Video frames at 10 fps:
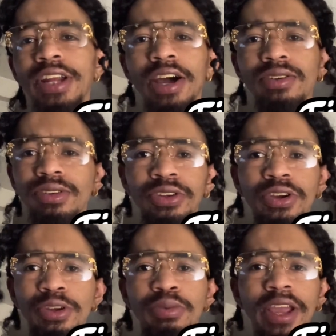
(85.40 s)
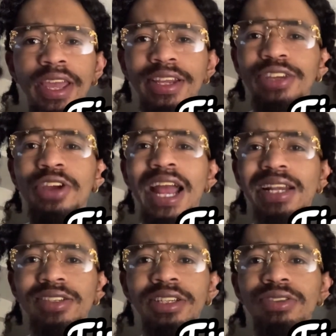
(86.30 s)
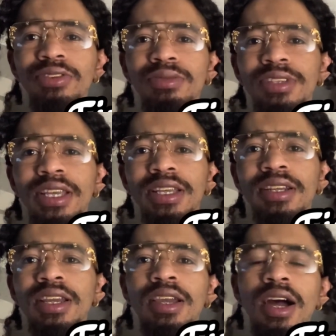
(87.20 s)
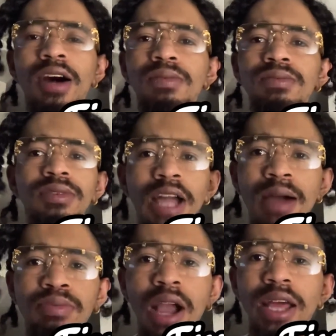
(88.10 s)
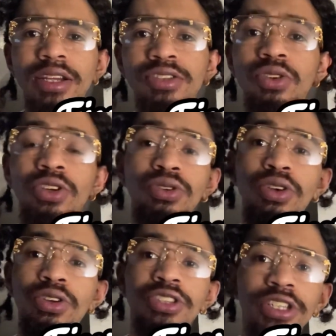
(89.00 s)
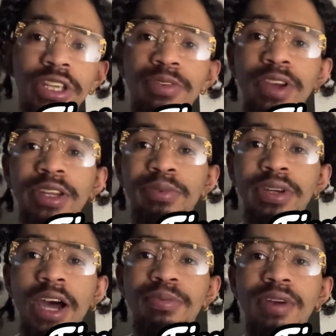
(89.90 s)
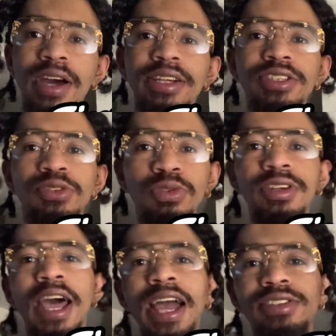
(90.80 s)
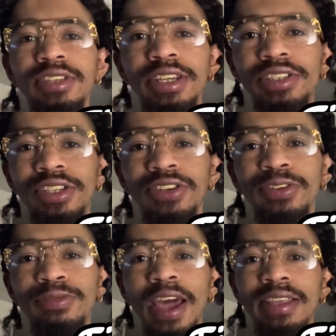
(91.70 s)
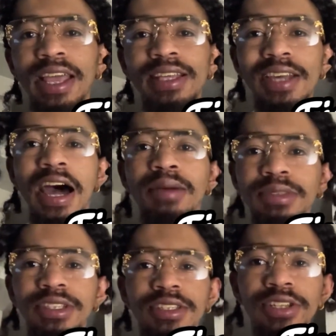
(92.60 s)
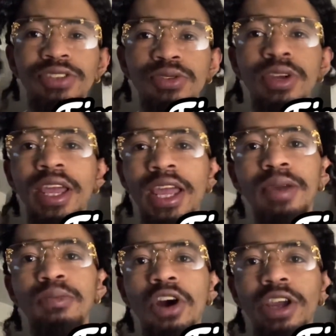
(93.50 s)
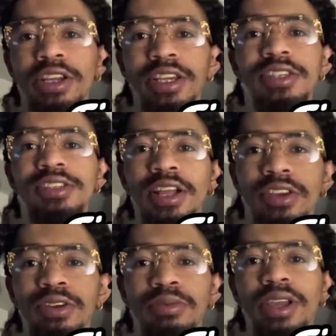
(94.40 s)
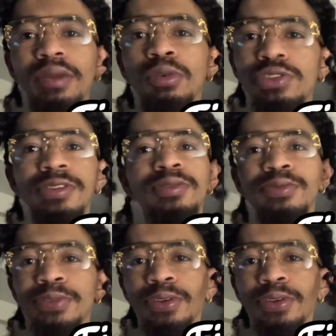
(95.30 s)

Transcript: out, your brand, and you're actually, got products, or you're just getting ready to put out products, you want to actually consider the fact that time is essential in marketing and selling your brand. Most of